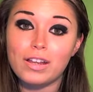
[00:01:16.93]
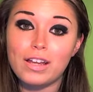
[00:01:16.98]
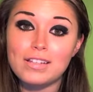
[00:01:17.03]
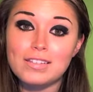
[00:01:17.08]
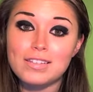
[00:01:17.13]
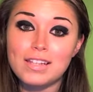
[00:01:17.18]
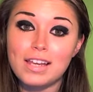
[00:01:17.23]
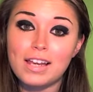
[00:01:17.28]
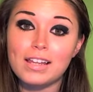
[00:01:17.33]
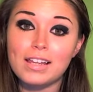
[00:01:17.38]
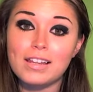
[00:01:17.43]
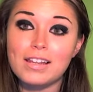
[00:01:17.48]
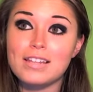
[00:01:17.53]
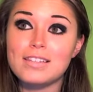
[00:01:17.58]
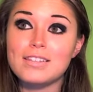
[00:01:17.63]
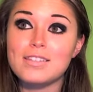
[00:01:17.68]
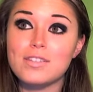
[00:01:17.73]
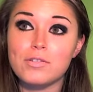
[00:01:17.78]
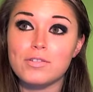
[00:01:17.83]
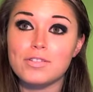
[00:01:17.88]
as
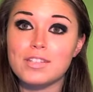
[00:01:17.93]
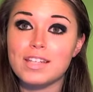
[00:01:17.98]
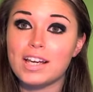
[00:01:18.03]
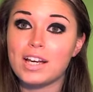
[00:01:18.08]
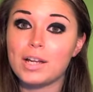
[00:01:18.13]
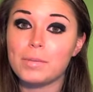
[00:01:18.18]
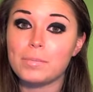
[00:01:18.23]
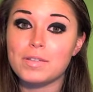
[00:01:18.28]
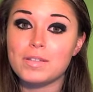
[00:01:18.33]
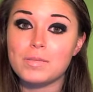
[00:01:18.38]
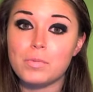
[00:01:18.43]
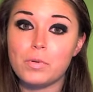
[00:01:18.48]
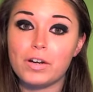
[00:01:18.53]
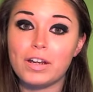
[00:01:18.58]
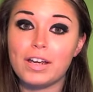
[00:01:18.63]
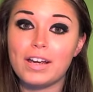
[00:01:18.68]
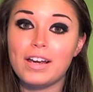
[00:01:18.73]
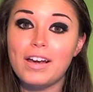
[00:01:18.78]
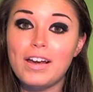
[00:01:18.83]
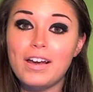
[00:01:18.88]
soon as I got up this
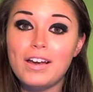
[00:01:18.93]
morning.